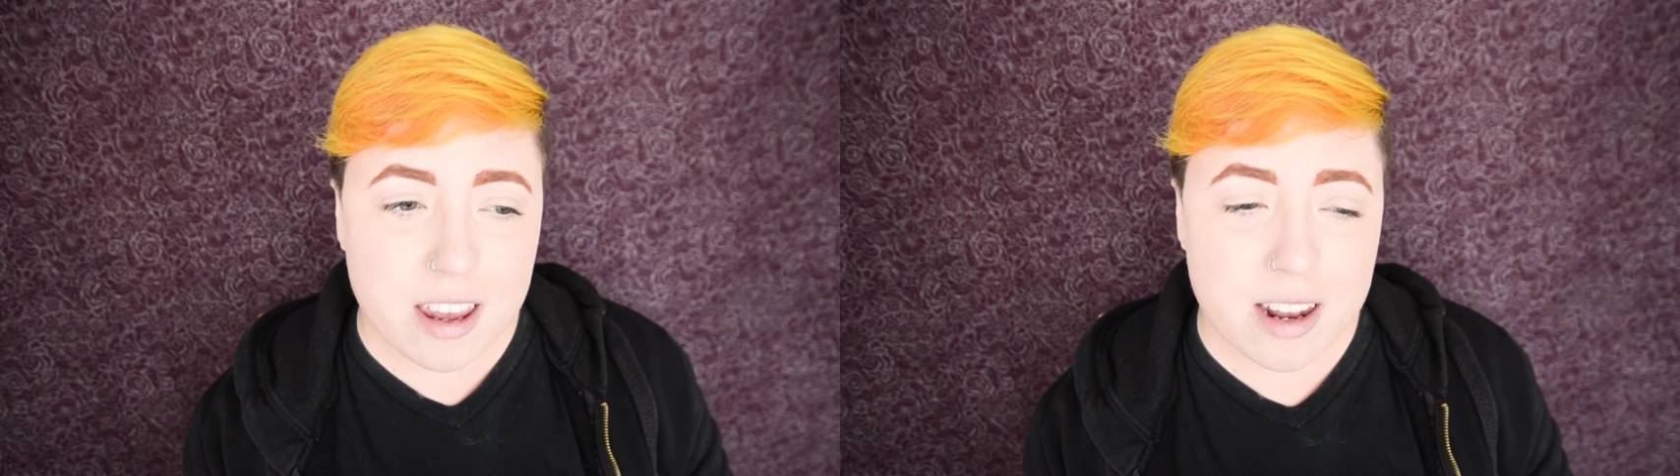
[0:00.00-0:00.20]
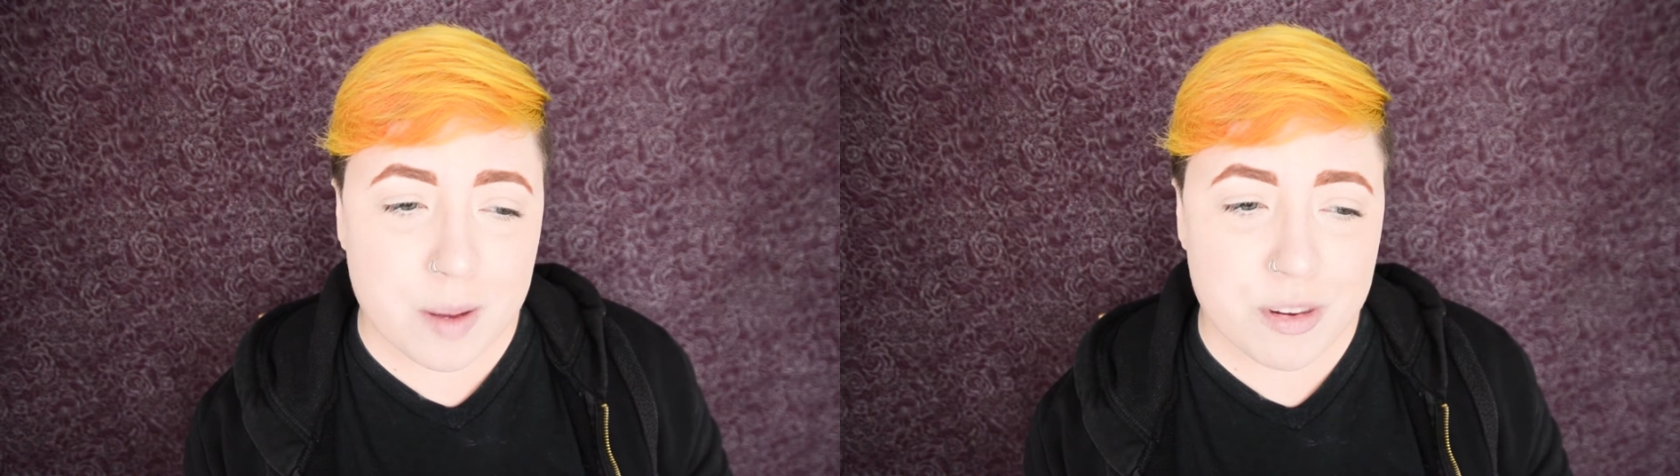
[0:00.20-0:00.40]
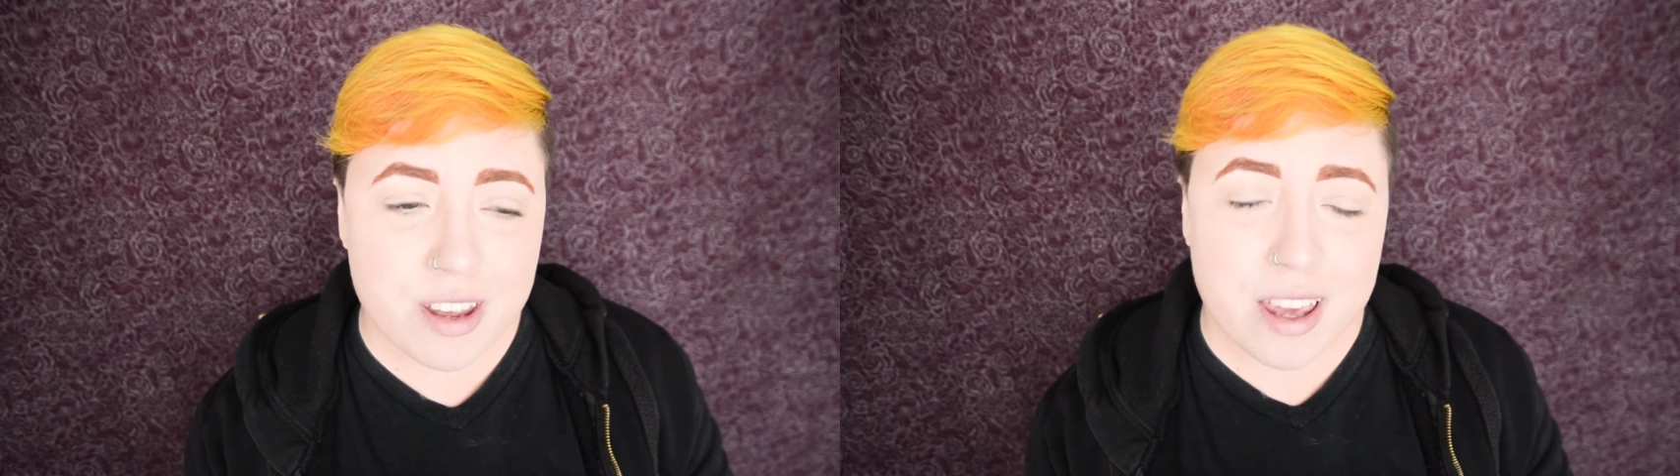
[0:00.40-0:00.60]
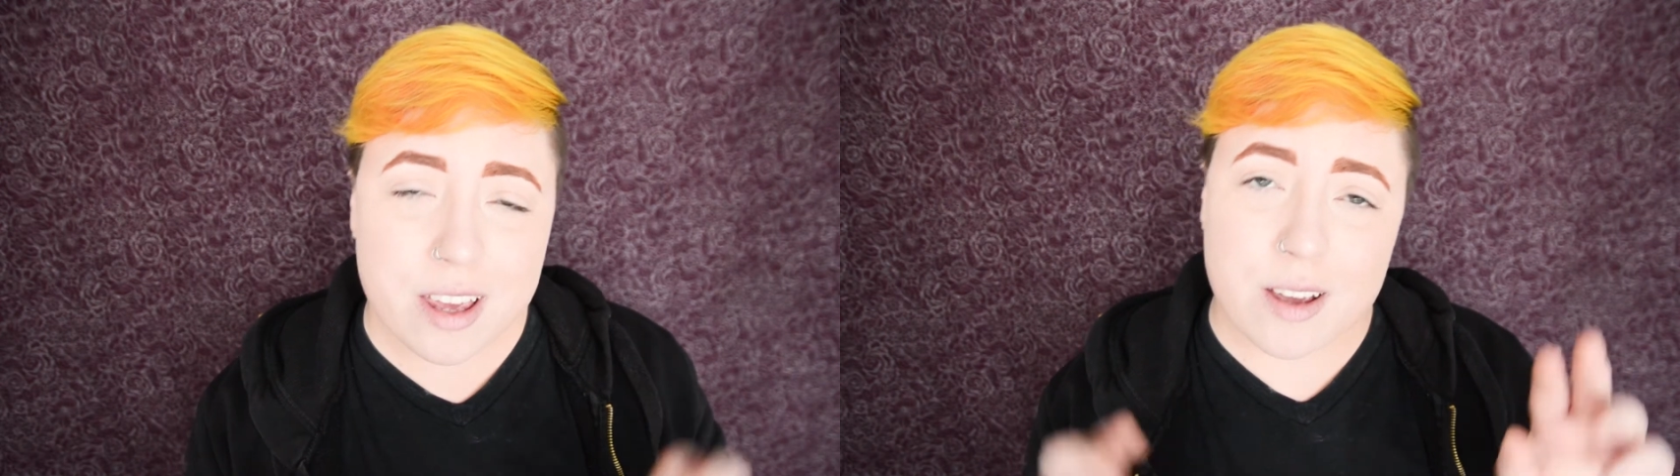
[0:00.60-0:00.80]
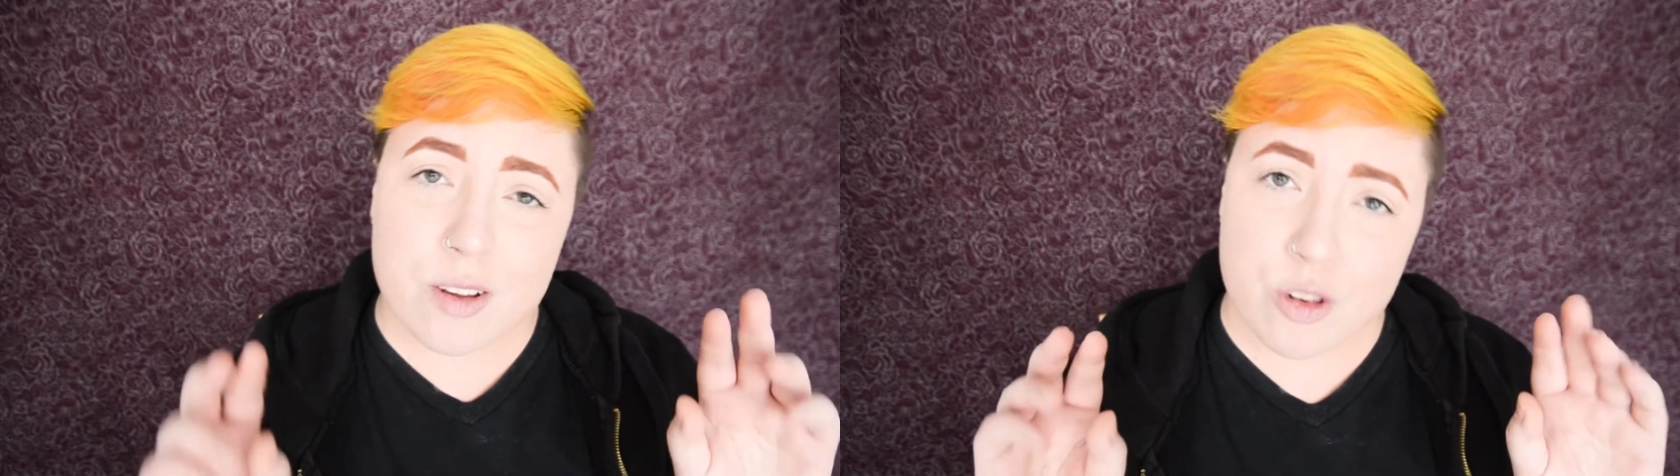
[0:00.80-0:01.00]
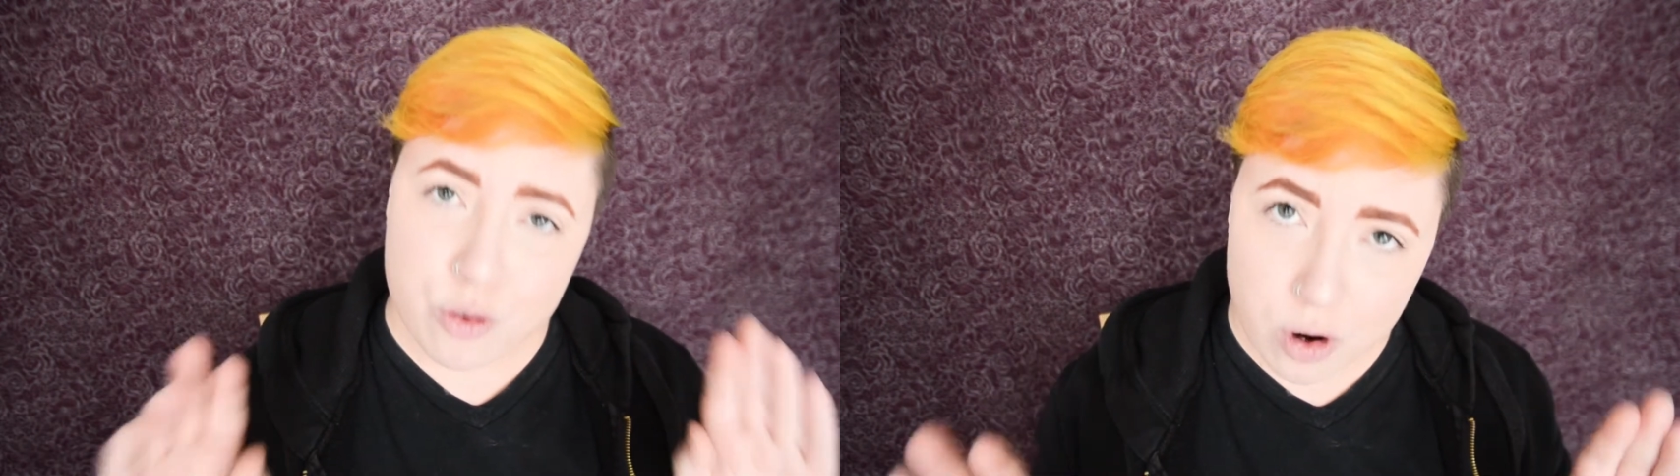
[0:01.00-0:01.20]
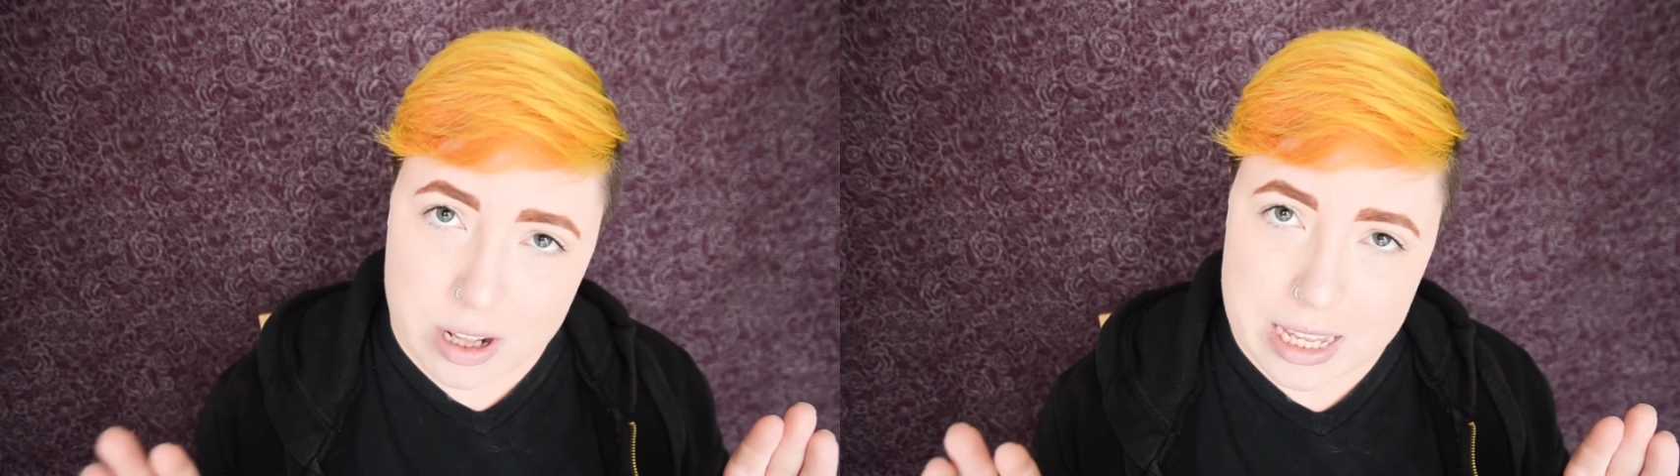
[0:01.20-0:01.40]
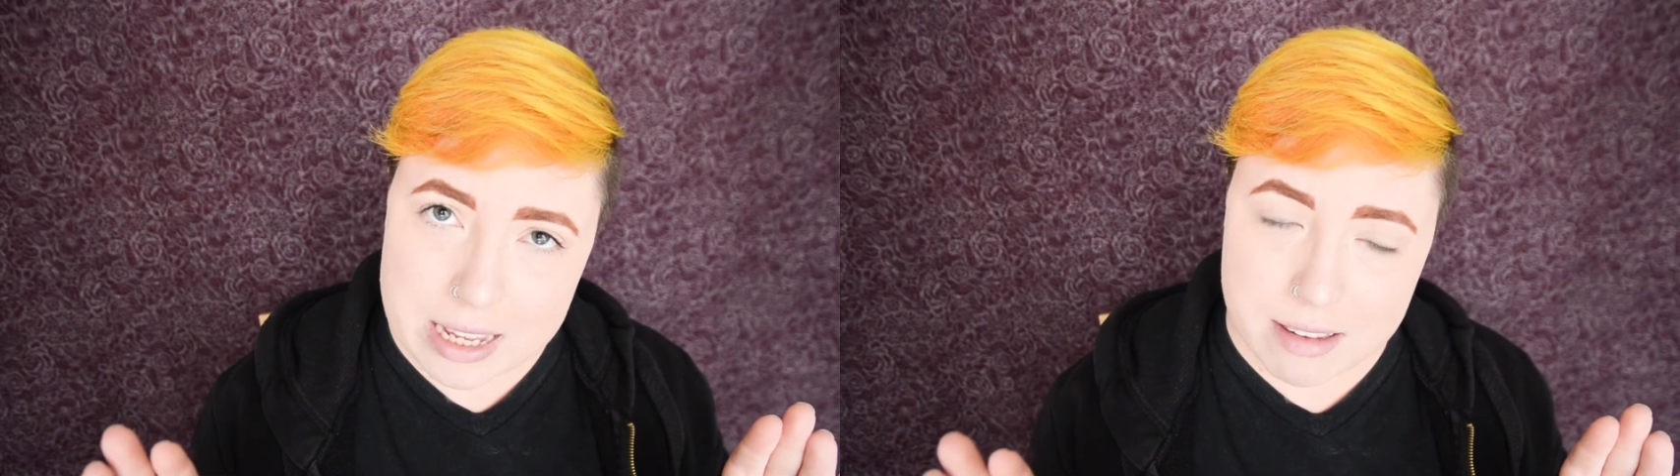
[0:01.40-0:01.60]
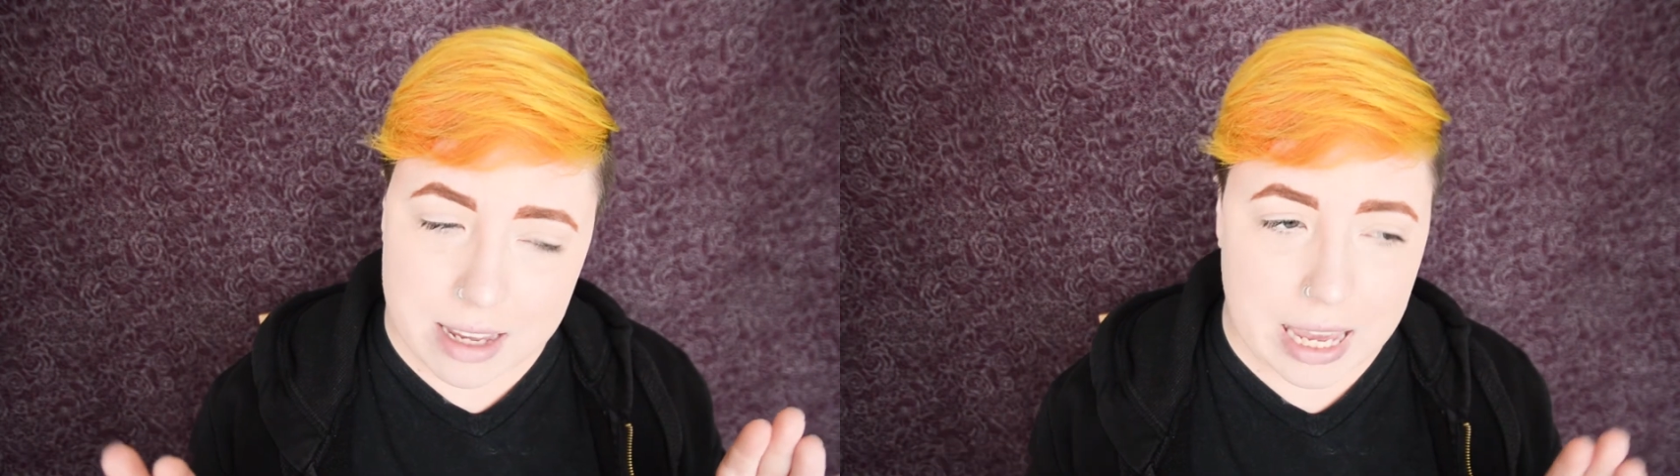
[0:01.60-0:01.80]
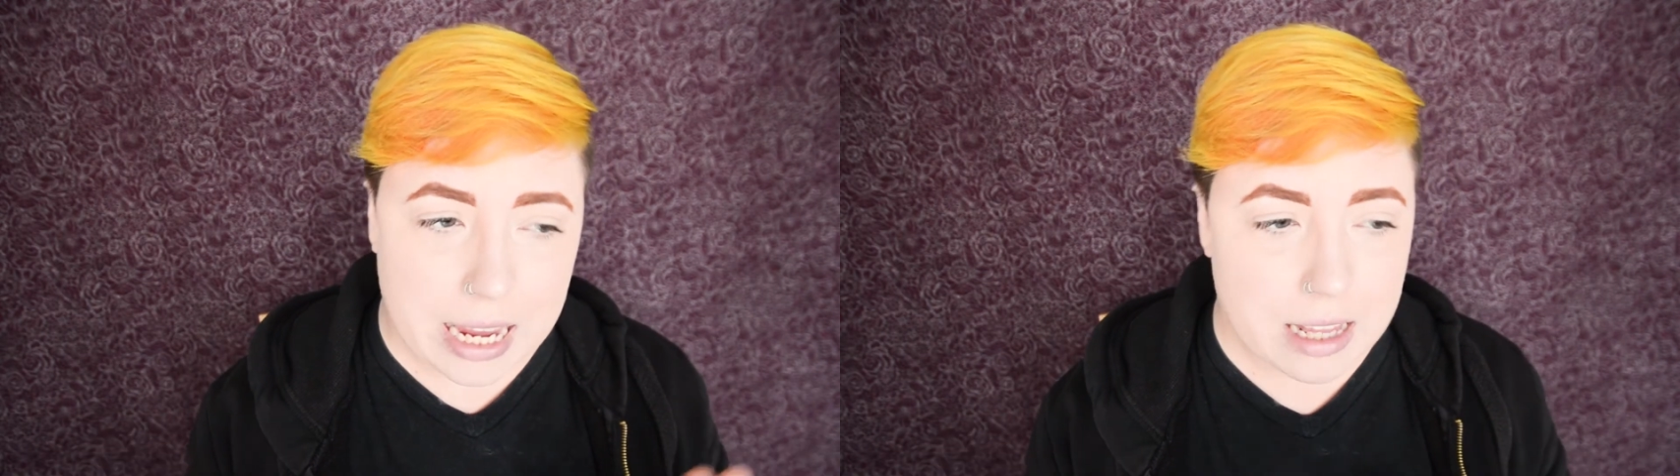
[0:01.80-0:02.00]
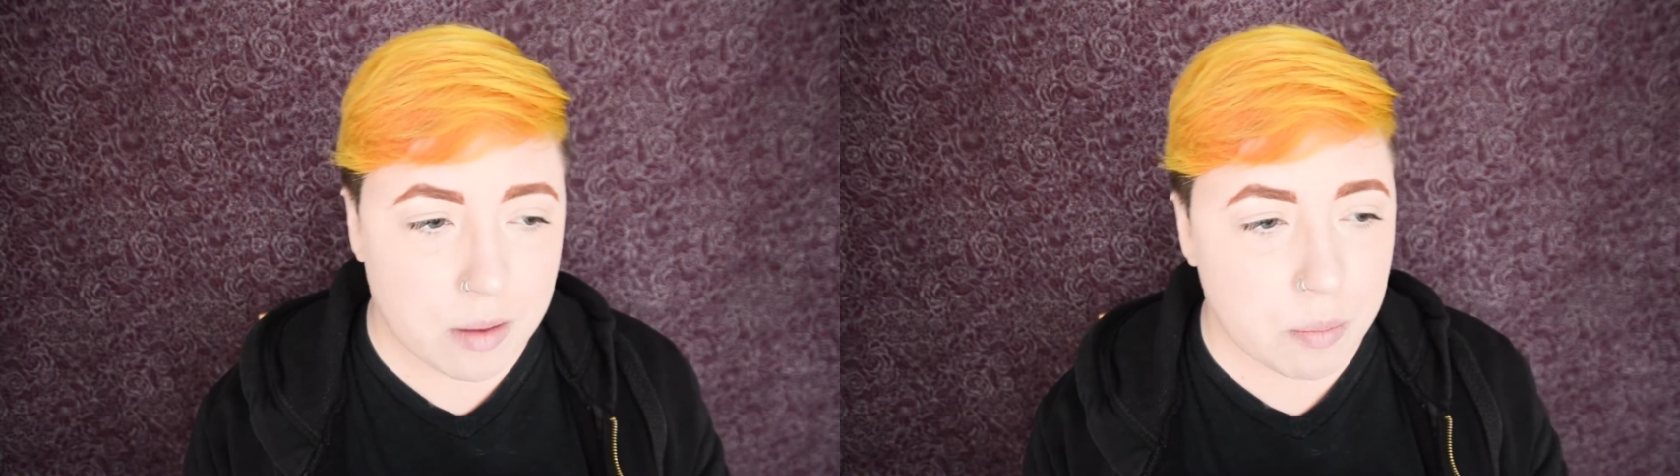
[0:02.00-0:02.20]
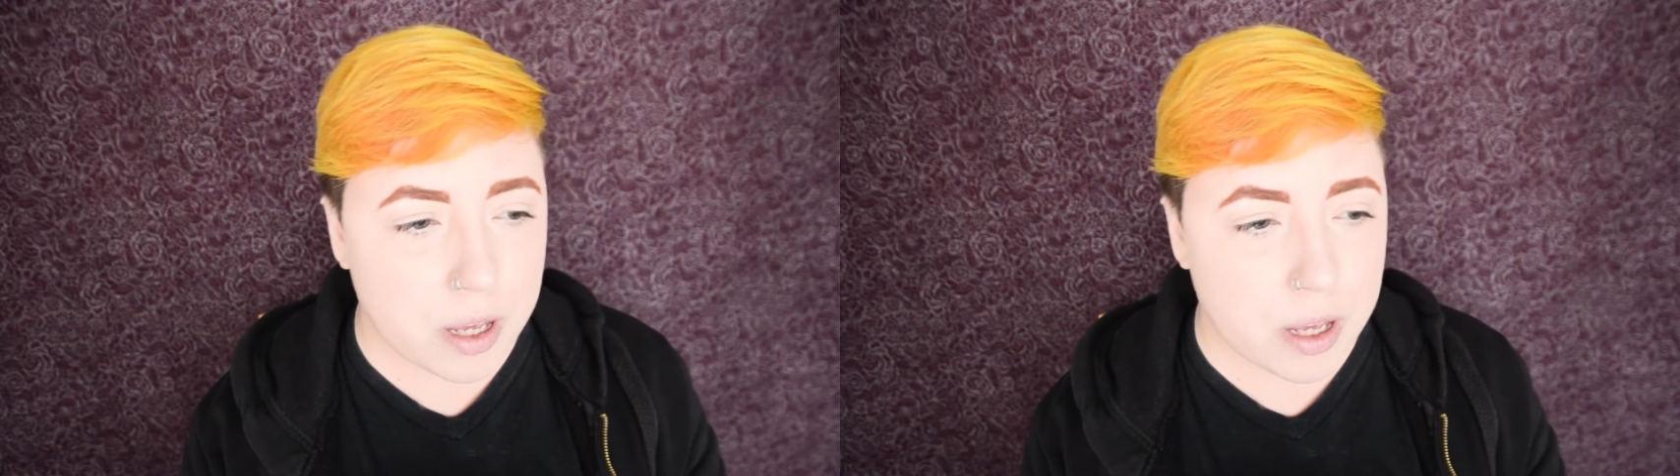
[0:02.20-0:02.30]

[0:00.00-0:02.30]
And I'm saying strongly indicate